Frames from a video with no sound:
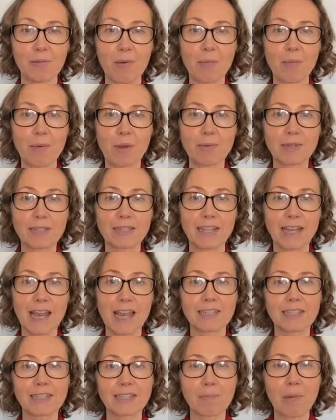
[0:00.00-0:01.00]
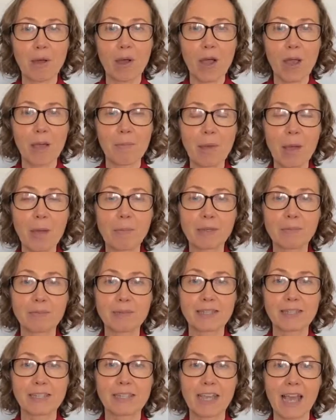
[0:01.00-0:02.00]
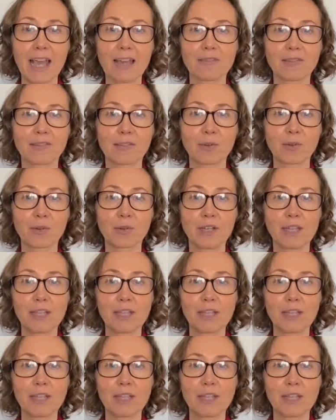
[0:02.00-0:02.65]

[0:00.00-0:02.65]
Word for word: when we were selected by Birmingham City Council